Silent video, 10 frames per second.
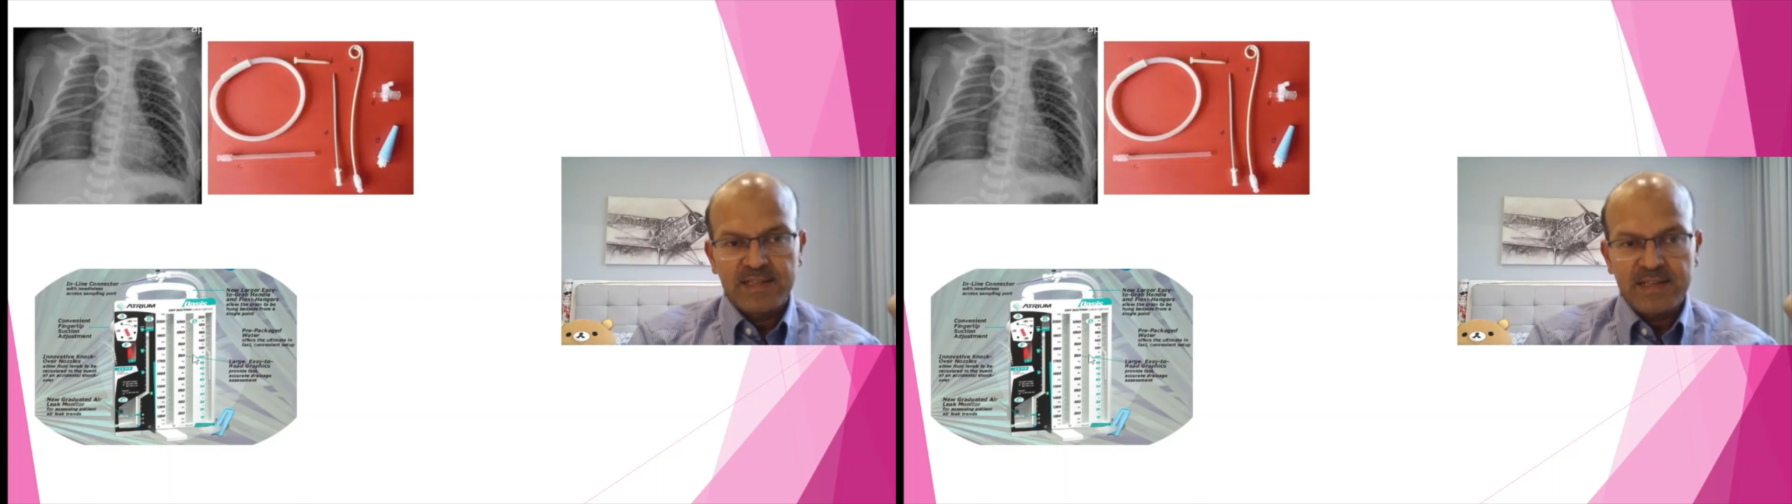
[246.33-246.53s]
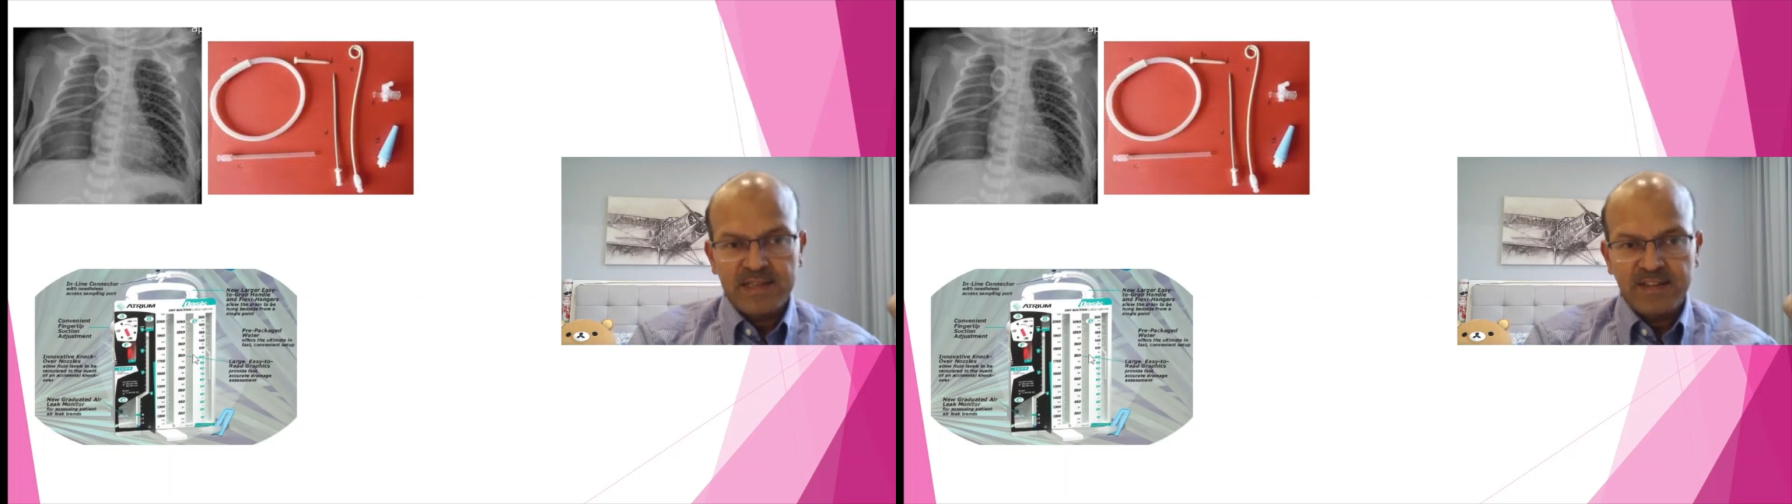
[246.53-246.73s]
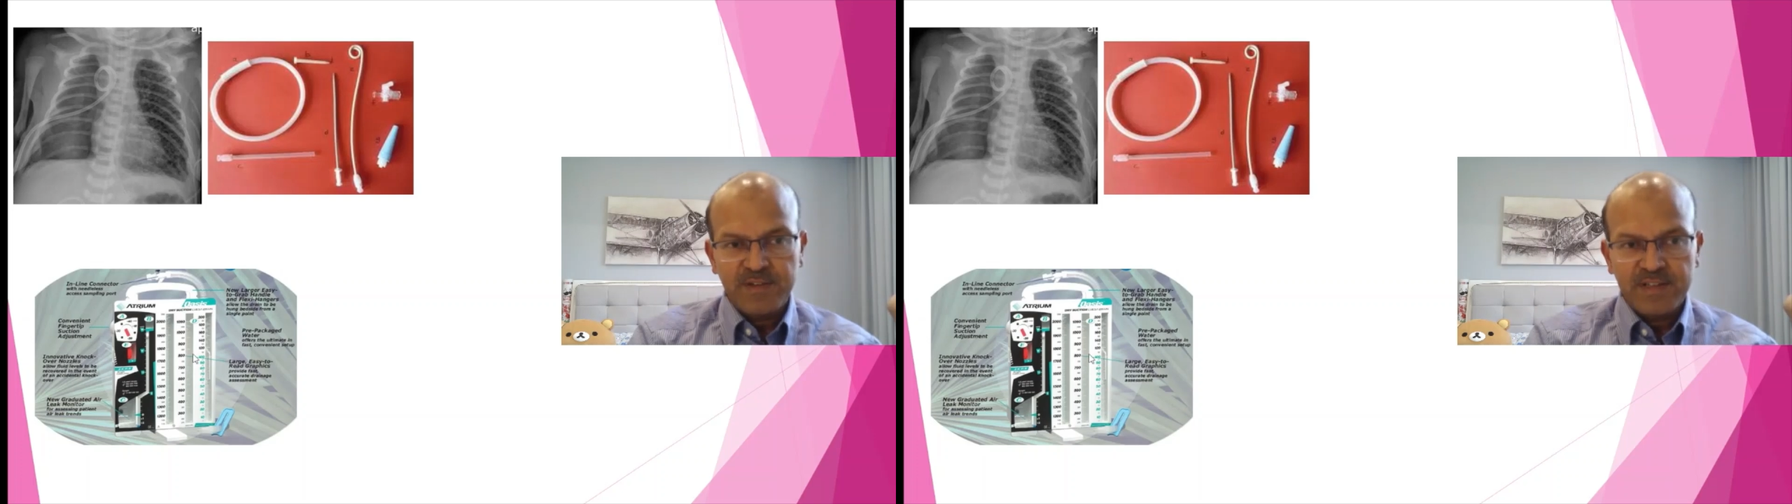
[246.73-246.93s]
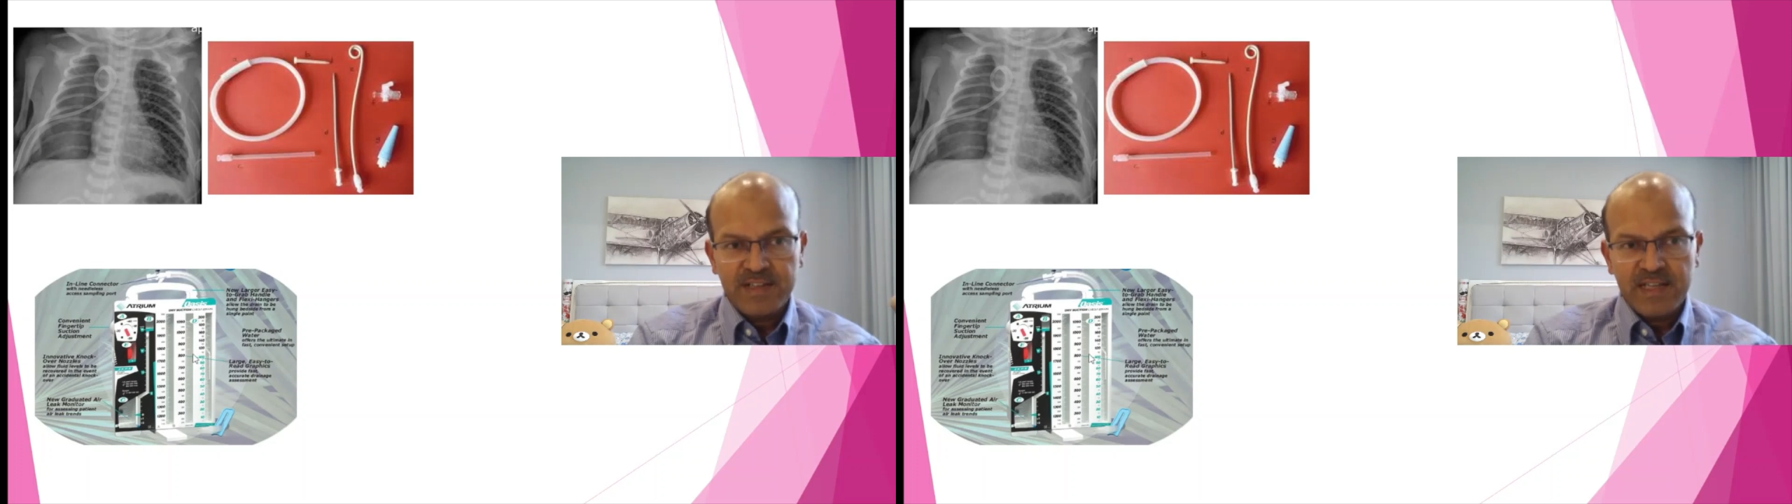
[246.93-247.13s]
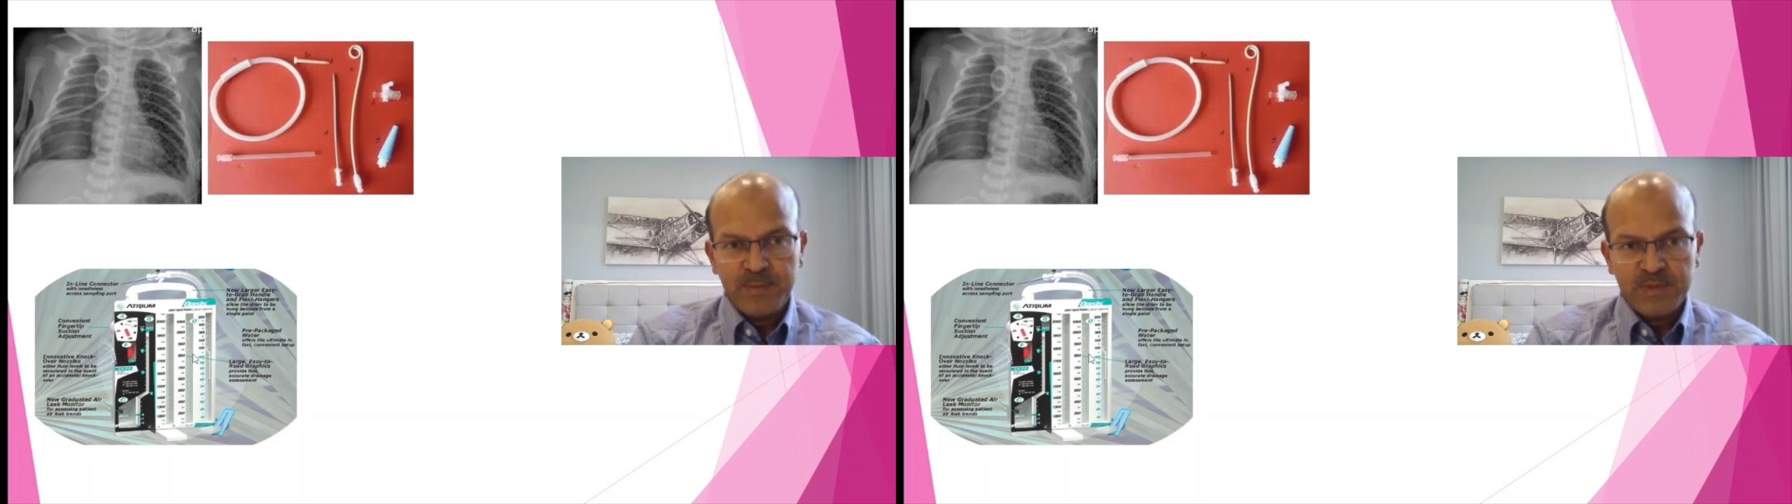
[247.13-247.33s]
there are
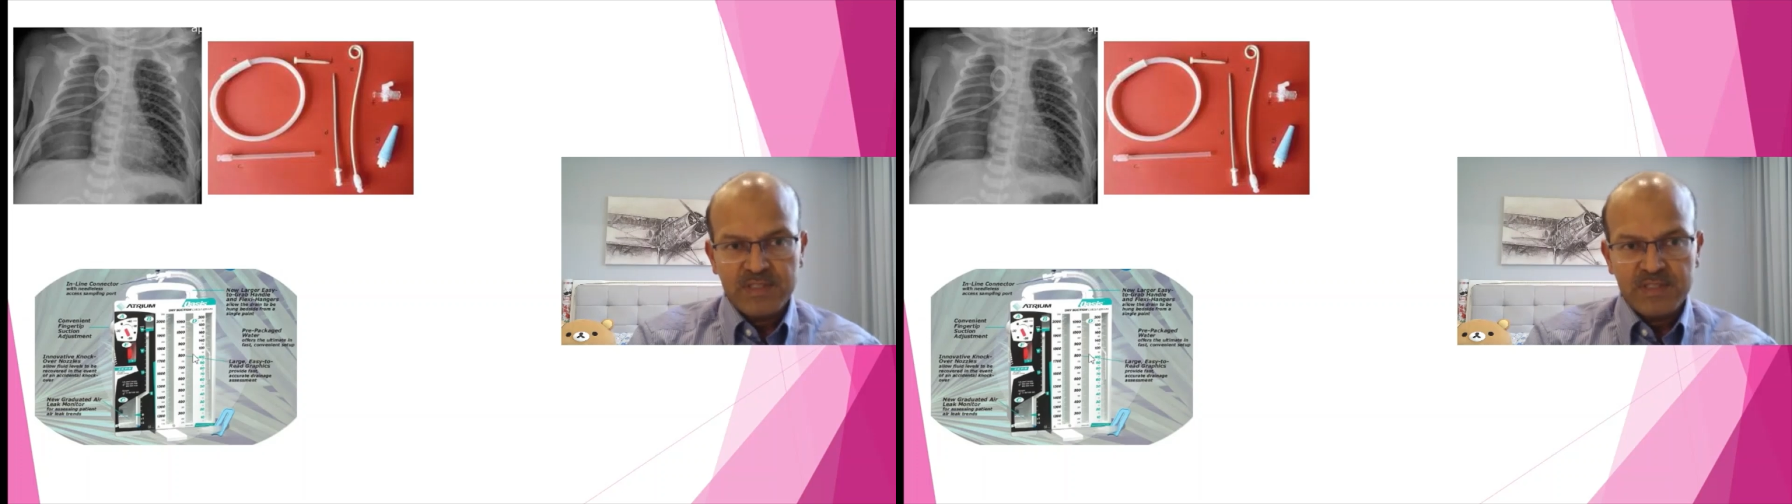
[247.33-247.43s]
different types.